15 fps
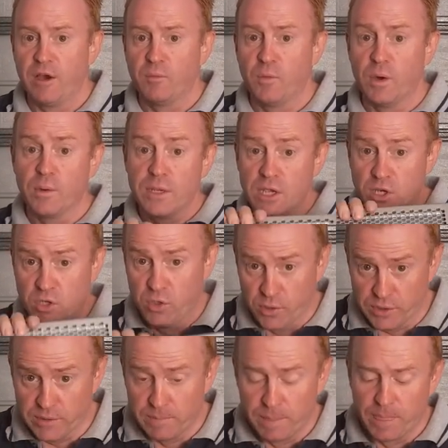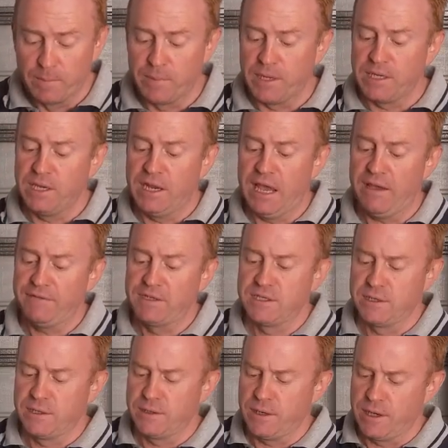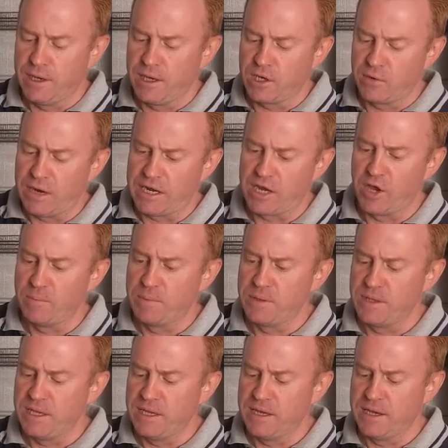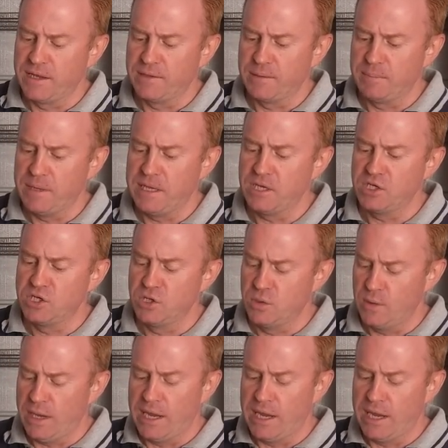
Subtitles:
Well, you could, but you'd have to crack open the PSU